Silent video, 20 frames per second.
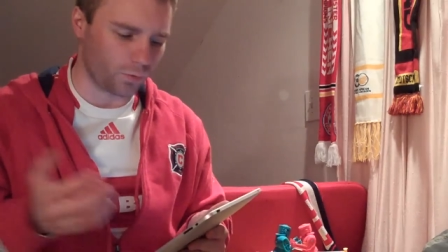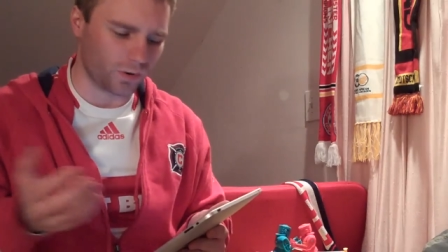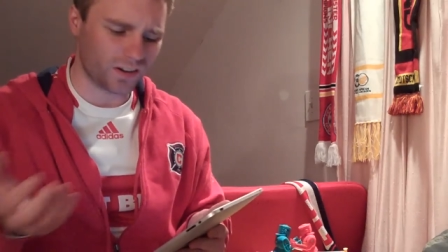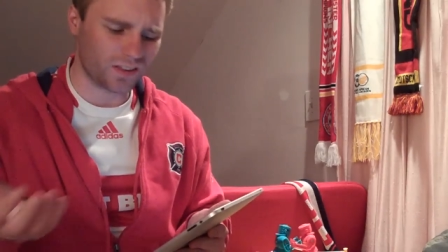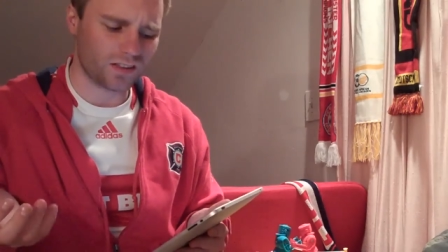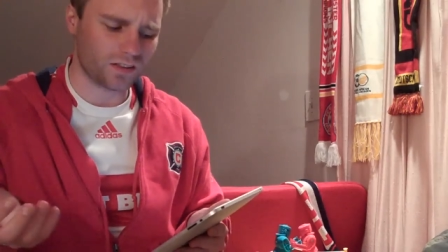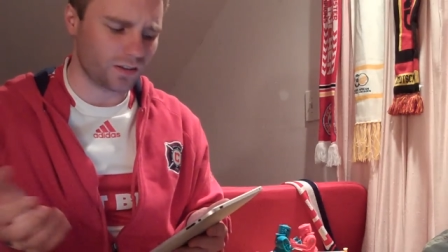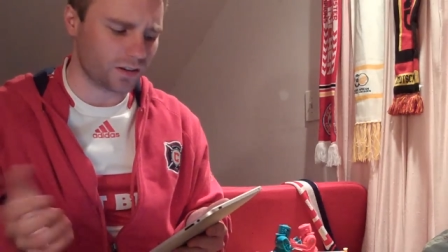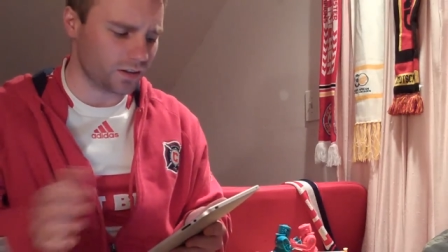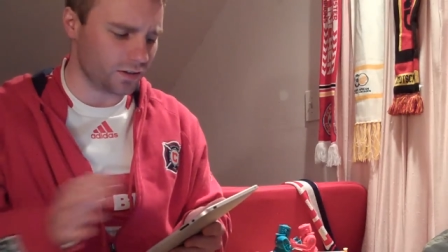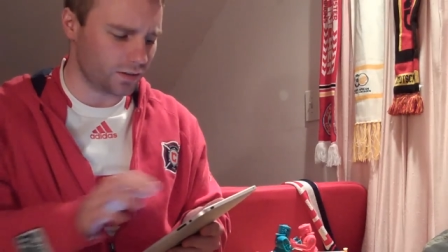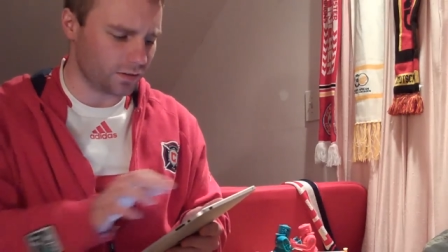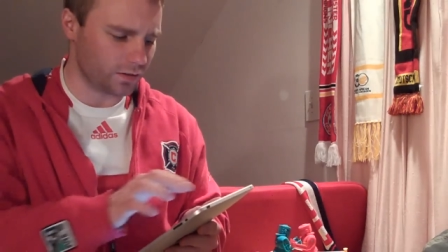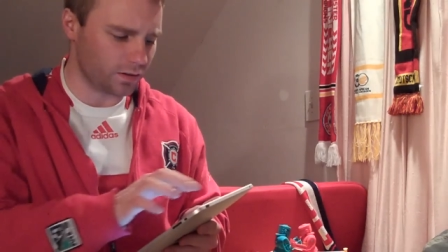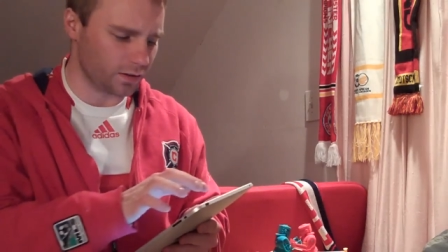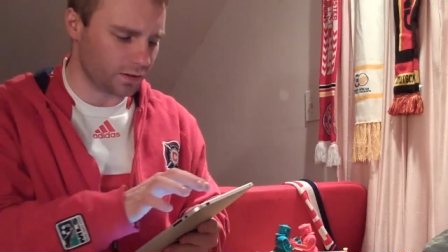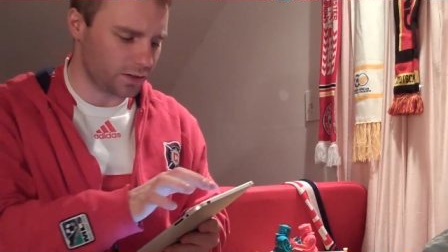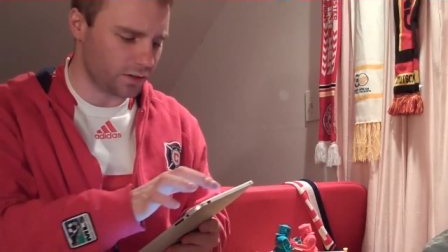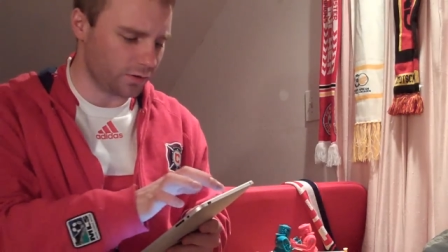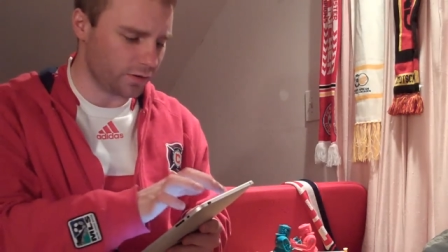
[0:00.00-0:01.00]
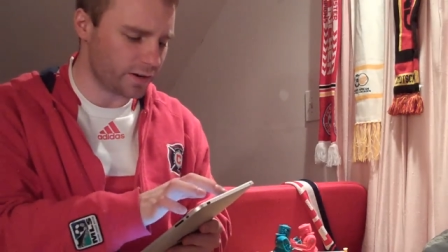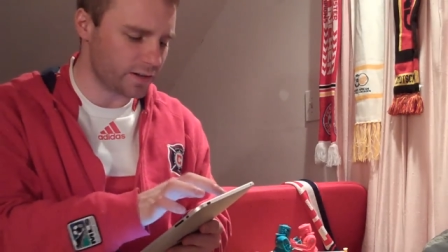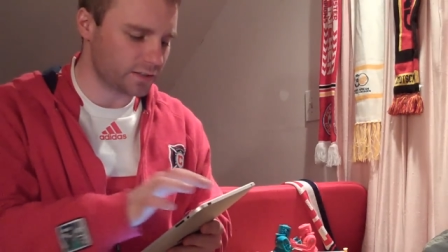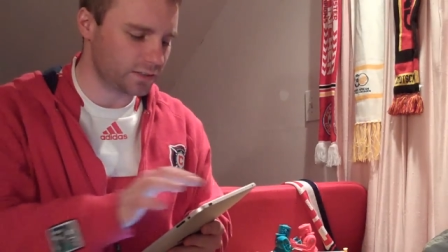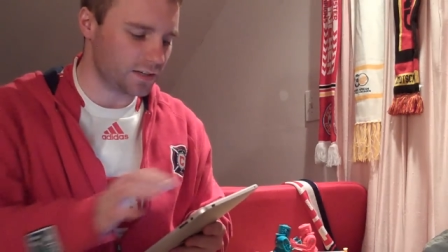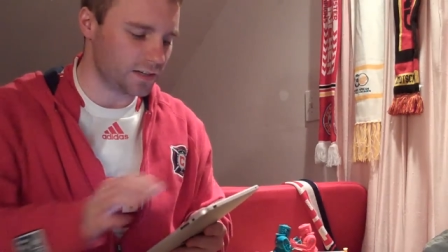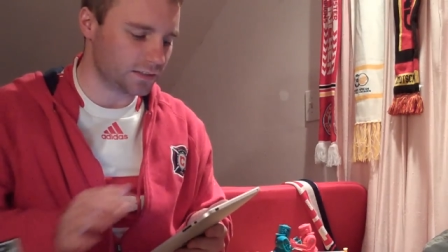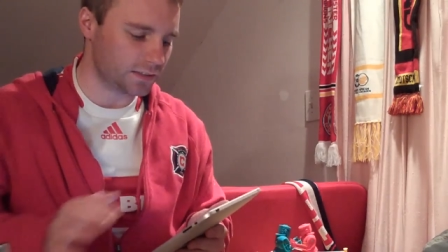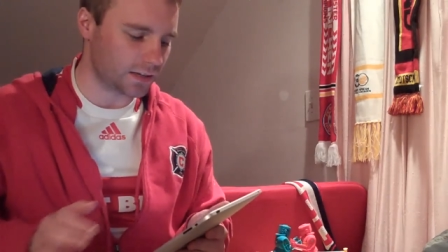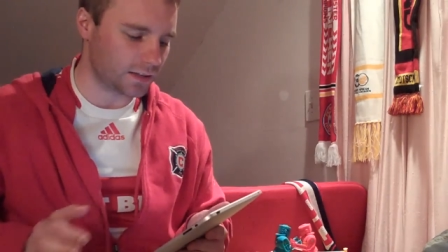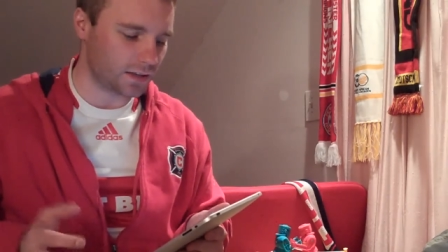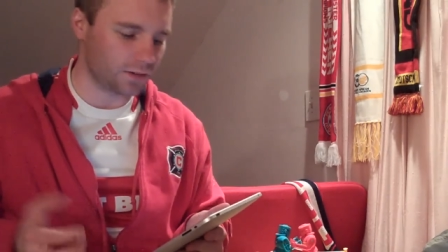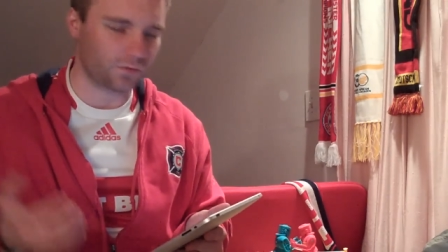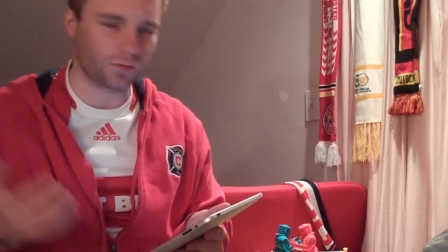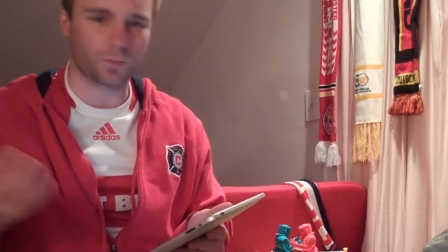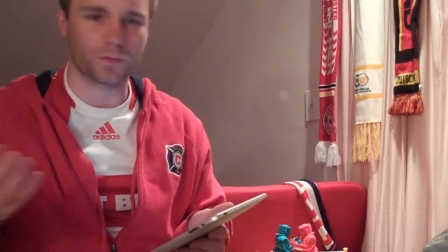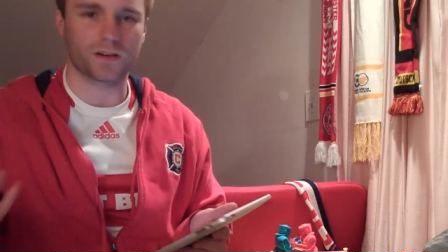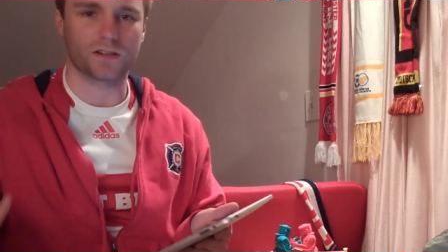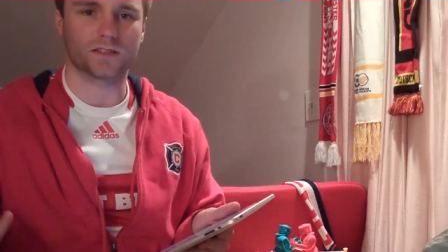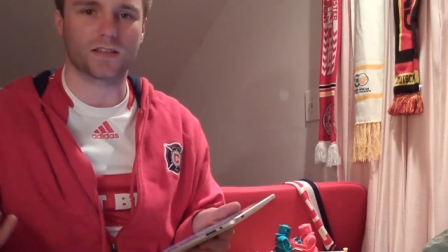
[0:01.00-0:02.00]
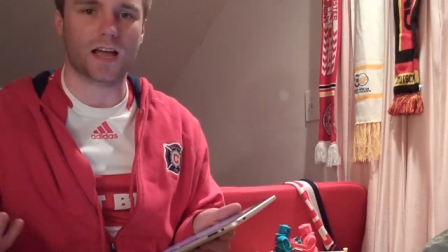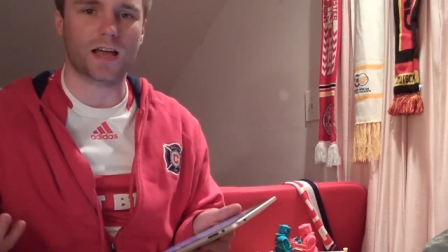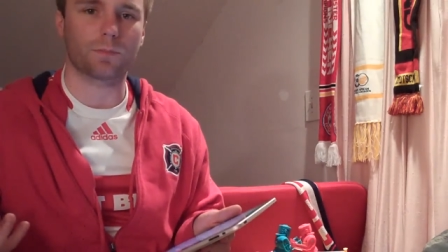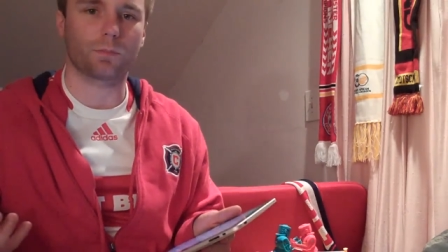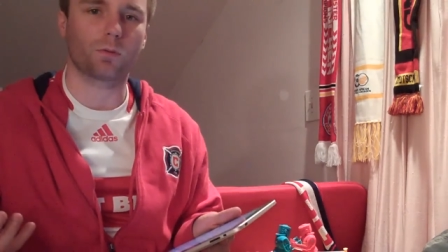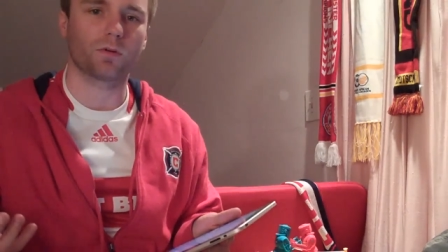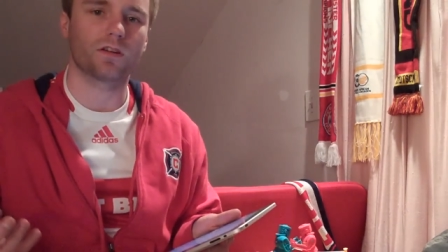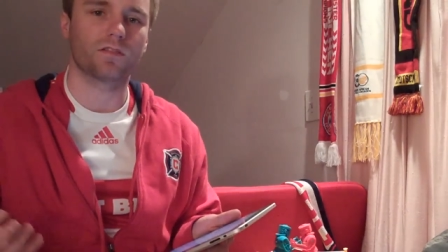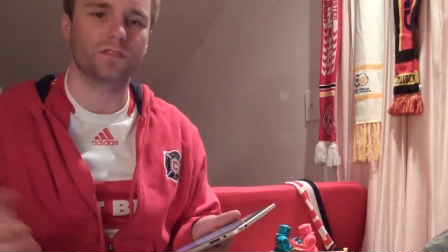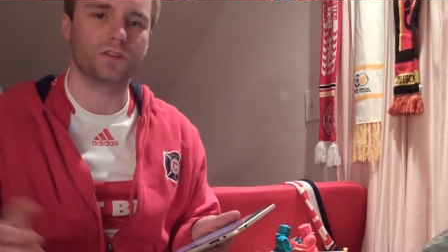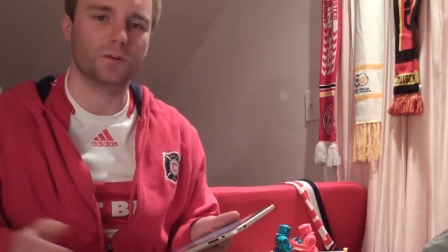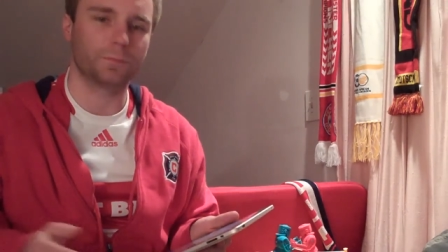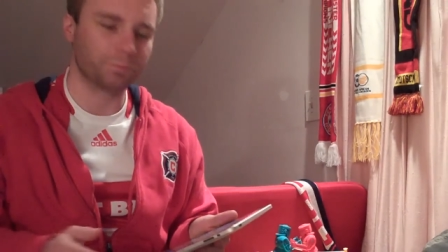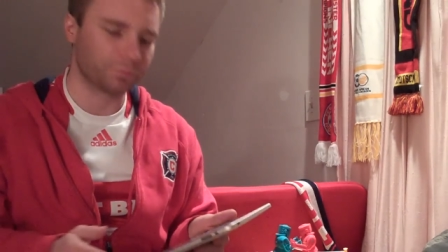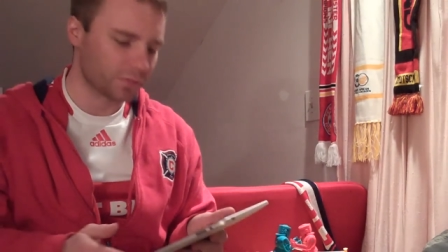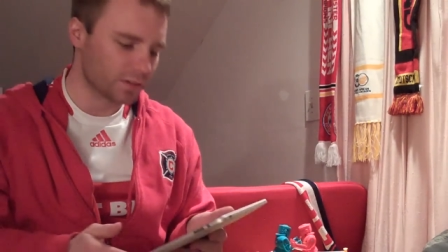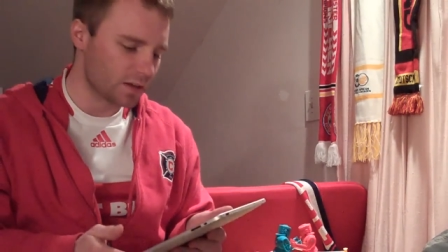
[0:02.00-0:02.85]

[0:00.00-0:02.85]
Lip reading: One of the curious things, I think, from a design point of view,